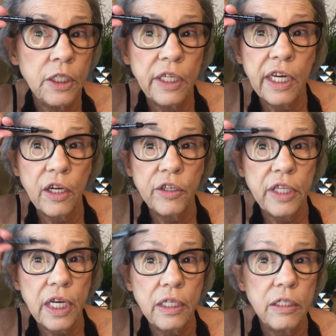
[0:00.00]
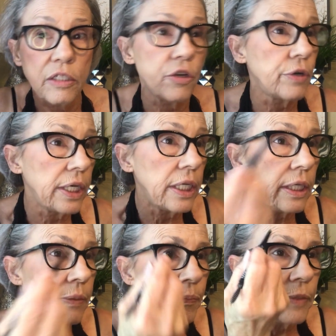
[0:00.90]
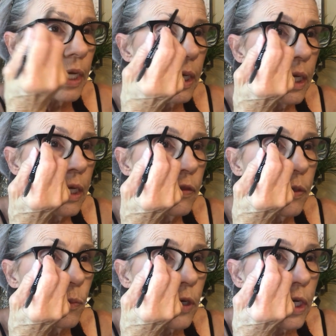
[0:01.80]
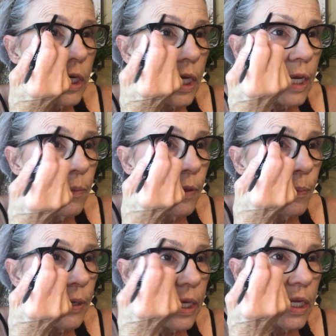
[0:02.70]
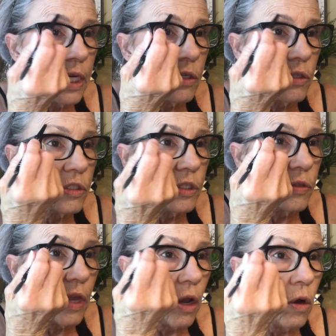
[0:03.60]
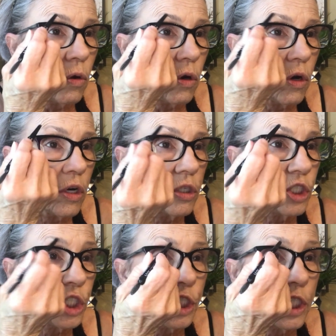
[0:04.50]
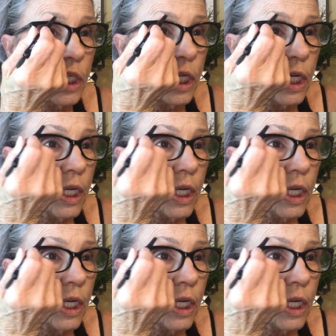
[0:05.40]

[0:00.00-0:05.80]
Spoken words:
Look how good that looks already. Then we're going to come up here to the arch.